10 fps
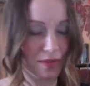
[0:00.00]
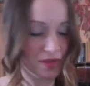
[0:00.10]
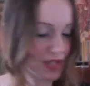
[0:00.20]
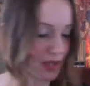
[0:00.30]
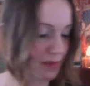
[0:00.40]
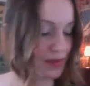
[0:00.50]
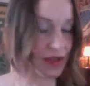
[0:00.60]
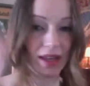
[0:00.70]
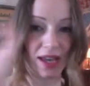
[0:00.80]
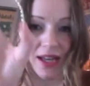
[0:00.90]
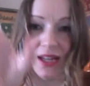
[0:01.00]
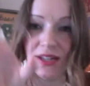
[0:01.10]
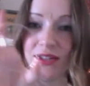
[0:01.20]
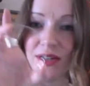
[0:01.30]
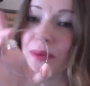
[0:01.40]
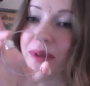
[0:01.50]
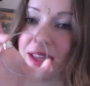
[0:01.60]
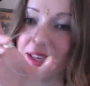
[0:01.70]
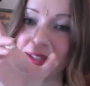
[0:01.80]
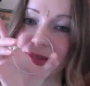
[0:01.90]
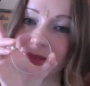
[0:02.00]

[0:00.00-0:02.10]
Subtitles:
cheap, and I just took one of these